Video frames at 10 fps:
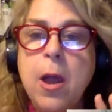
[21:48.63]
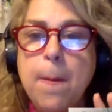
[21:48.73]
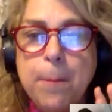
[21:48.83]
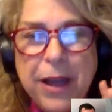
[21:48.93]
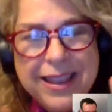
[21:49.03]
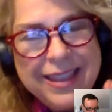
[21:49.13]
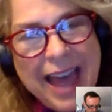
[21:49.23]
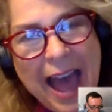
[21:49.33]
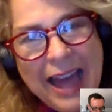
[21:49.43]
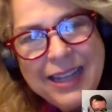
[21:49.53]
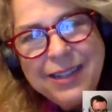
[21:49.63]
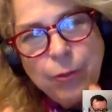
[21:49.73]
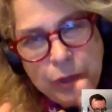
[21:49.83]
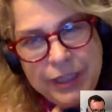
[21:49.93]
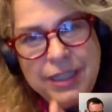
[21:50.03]
But that
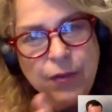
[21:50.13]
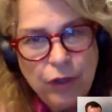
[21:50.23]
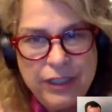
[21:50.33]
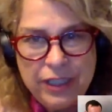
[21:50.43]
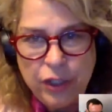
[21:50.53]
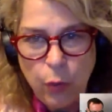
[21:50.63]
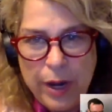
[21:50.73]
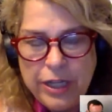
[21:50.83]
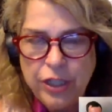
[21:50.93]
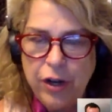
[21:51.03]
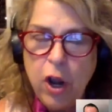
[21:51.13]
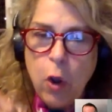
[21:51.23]
was a different situation.